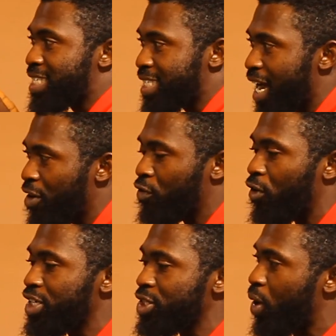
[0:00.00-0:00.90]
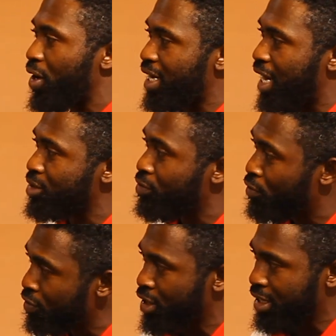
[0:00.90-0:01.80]
sell for this
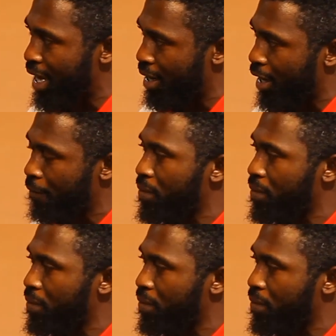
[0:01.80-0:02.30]
150 naira,